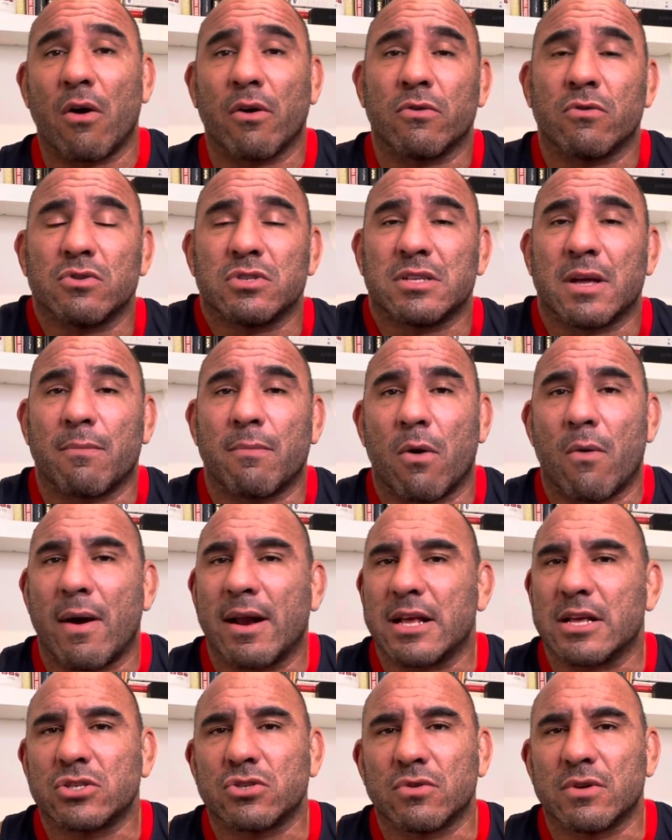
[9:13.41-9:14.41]
on Who's Number
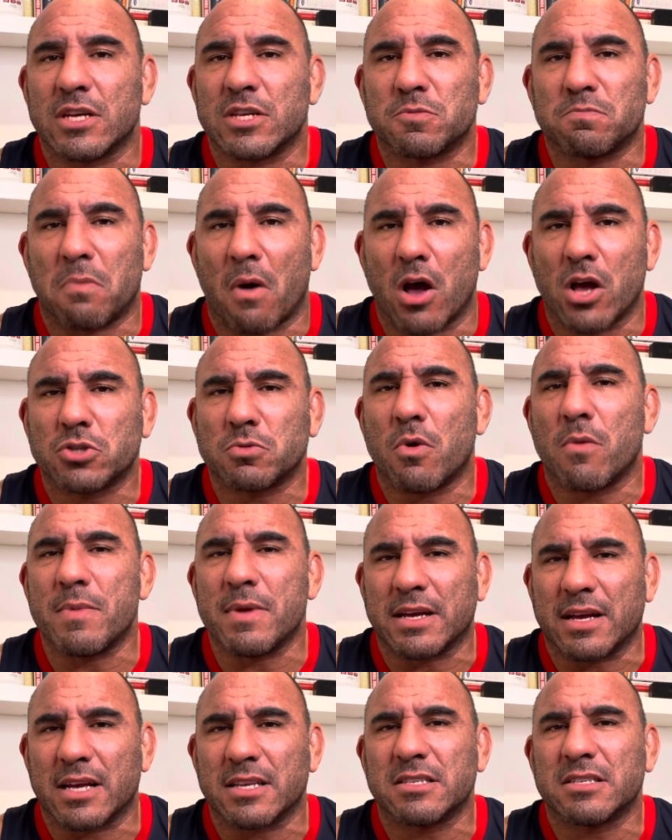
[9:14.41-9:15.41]
One as soon as possible,
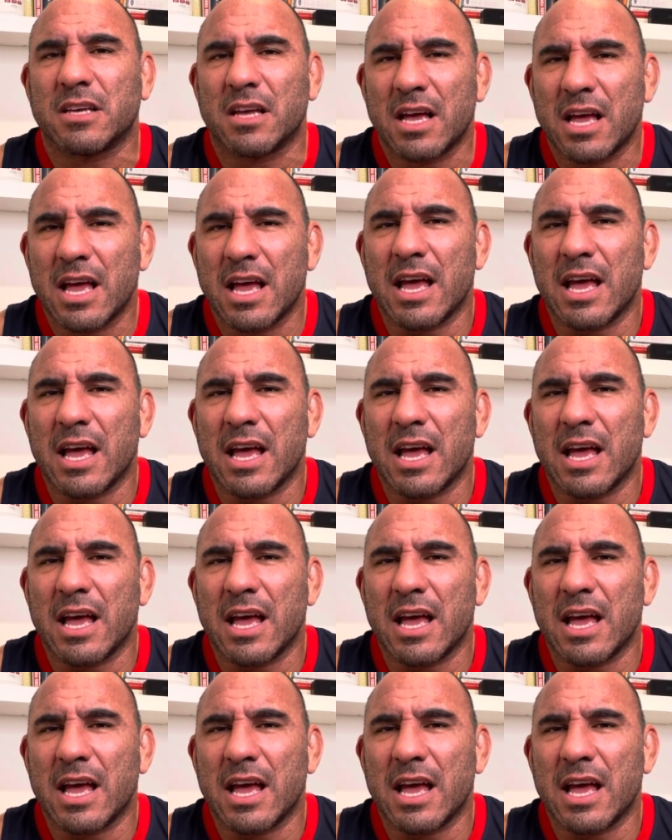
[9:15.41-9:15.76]
because